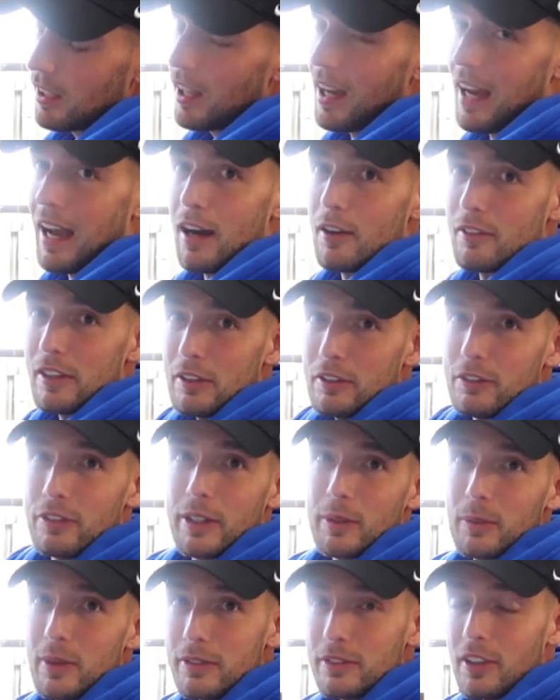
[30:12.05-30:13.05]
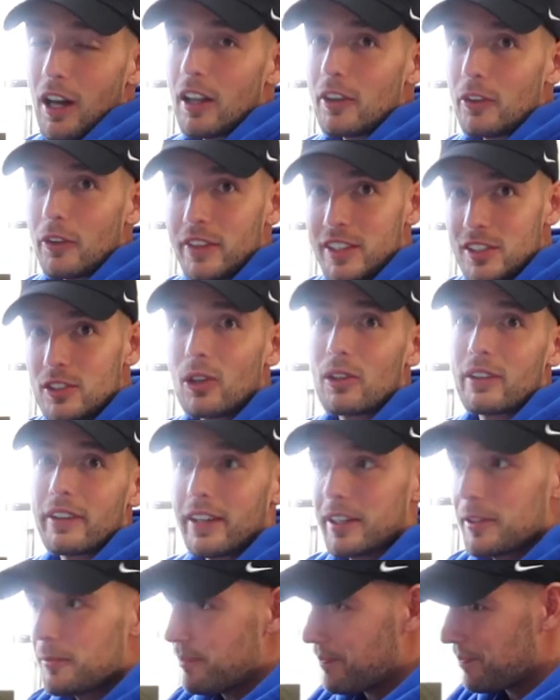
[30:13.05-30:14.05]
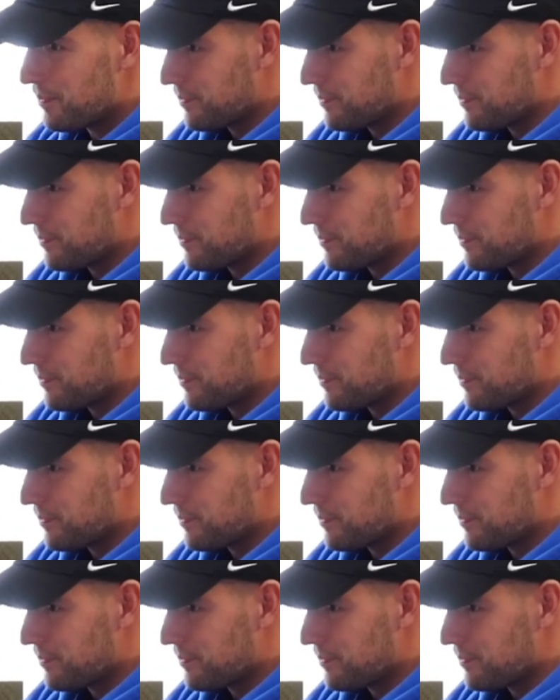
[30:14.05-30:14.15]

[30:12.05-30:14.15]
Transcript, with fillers: Like out of everything we've done on this holiday,